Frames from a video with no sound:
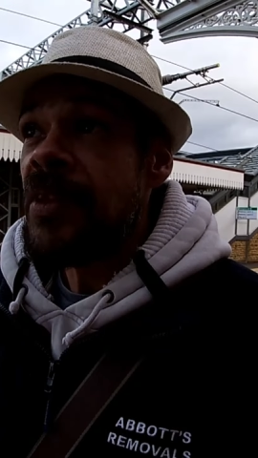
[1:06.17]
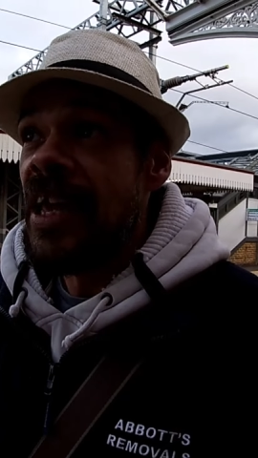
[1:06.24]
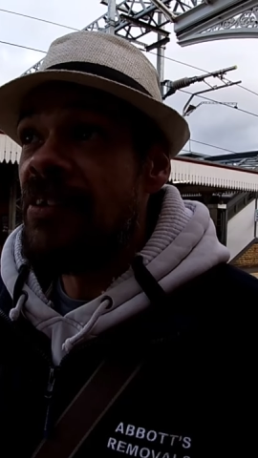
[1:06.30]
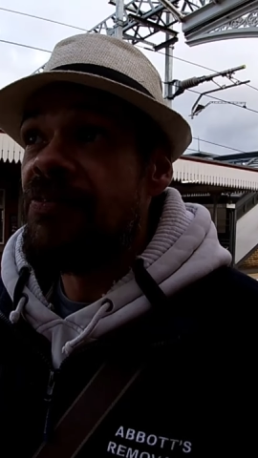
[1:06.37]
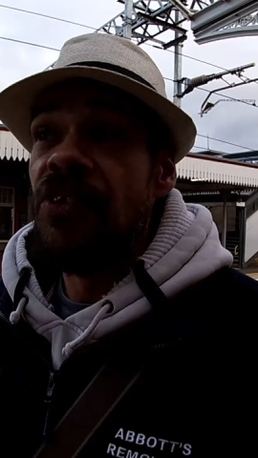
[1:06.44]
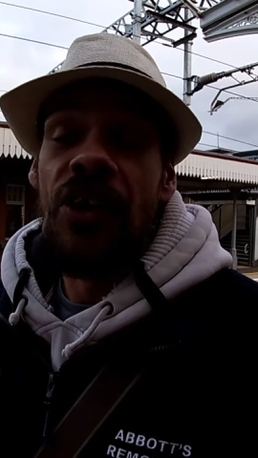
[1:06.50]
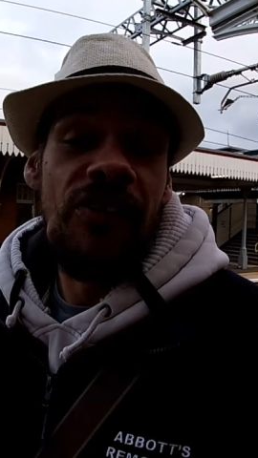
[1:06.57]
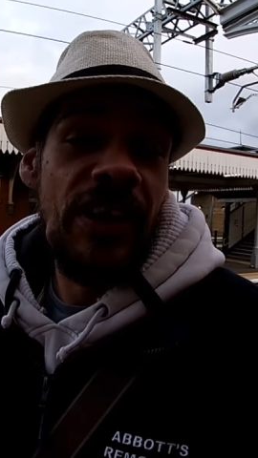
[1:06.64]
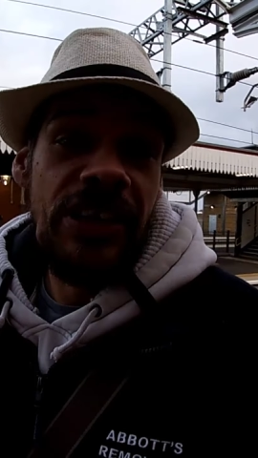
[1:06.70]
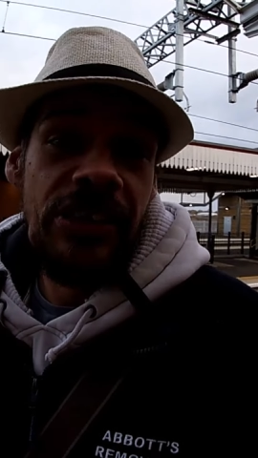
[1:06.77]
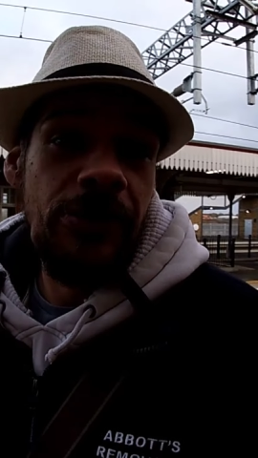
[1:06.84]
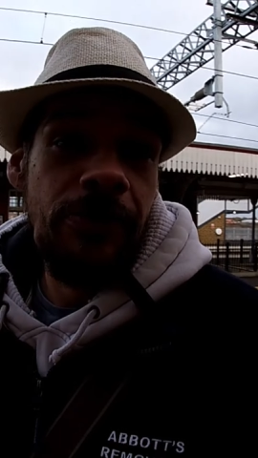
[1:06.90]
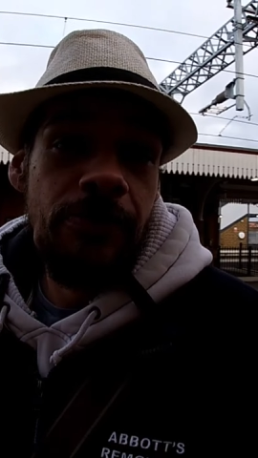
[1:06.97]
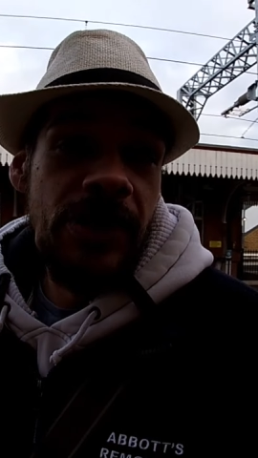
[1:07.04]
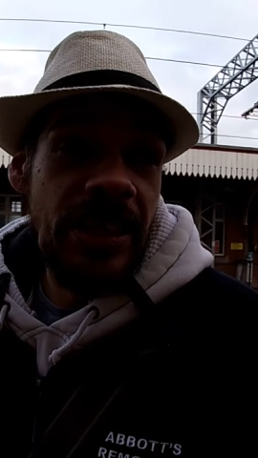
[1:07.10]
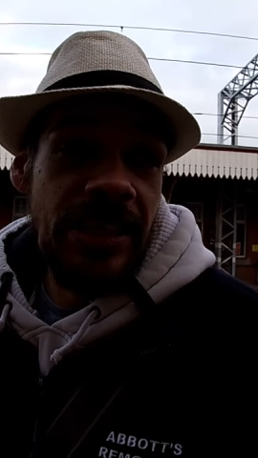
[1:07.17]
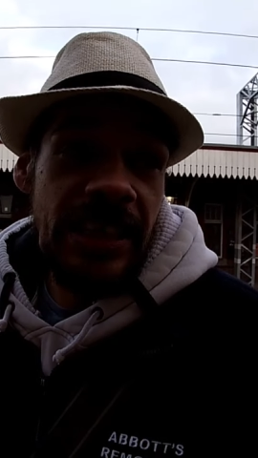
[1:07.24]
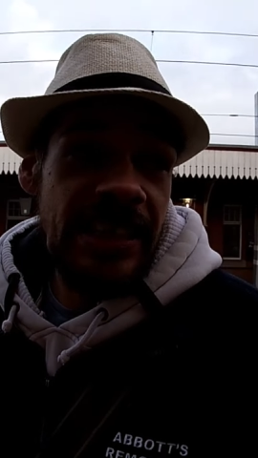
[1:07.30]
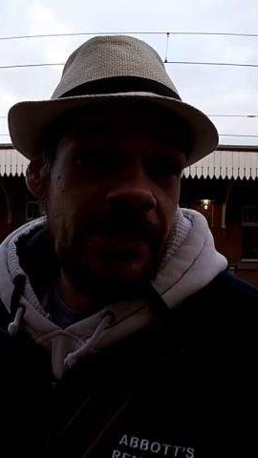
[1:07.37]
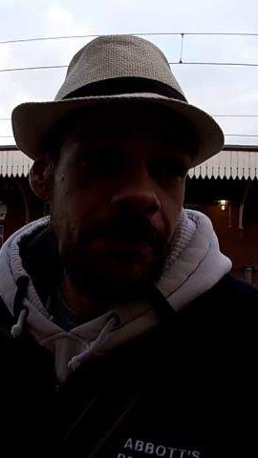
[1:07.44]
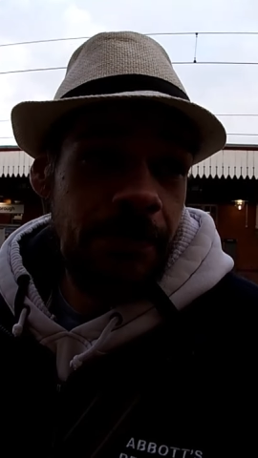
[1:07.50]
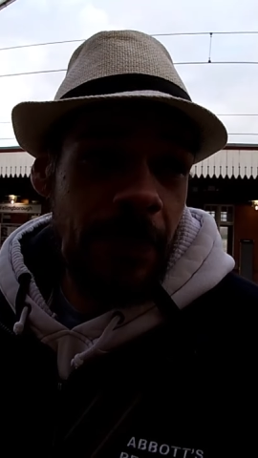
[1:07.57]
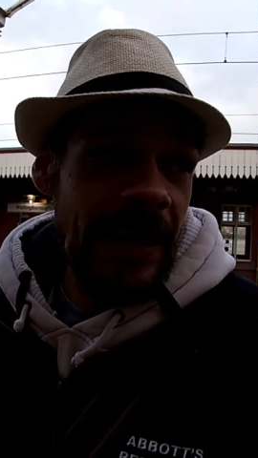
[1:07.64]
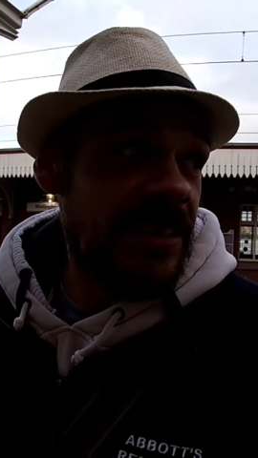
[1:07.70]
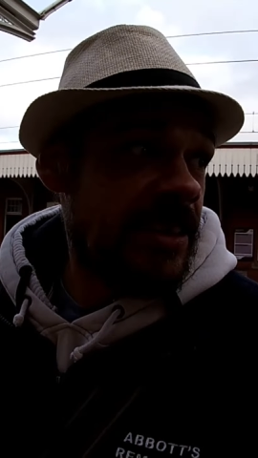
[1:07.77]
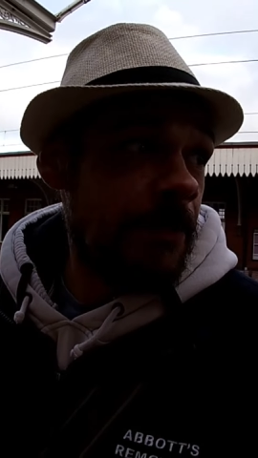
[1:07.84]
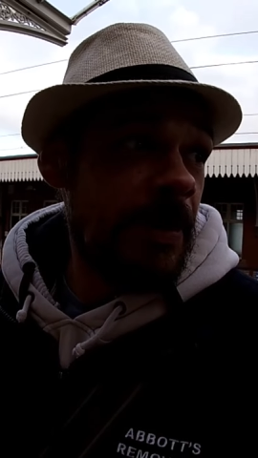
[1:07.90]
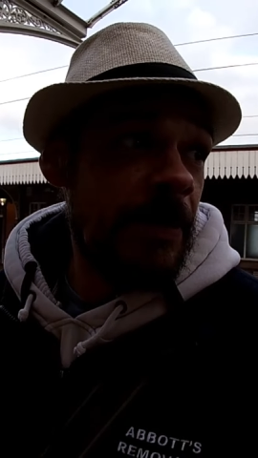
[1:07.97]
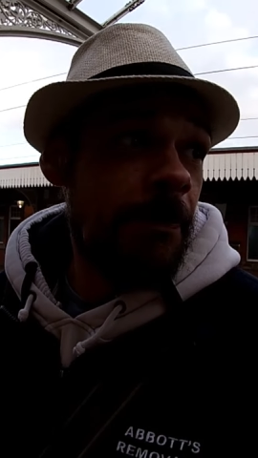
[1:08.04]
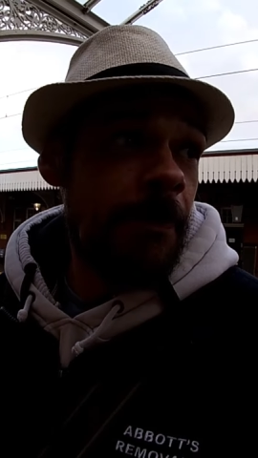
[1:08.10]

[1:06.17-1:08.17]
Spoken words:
If not, then you can expect to be